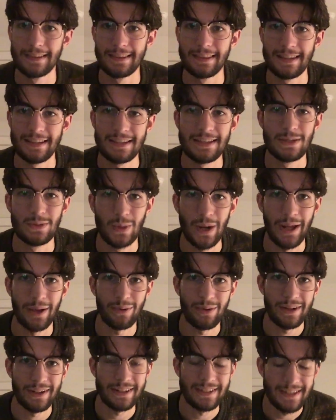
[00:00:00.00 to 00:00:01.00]
this is what I
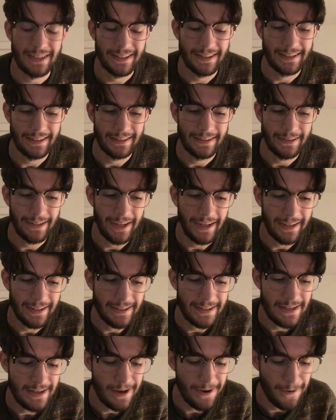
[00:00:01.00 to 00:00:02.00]
want to tell you, okay?
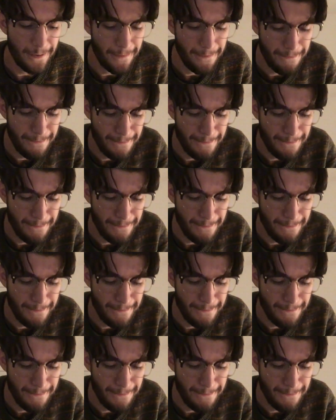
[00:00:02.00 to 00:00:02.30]
So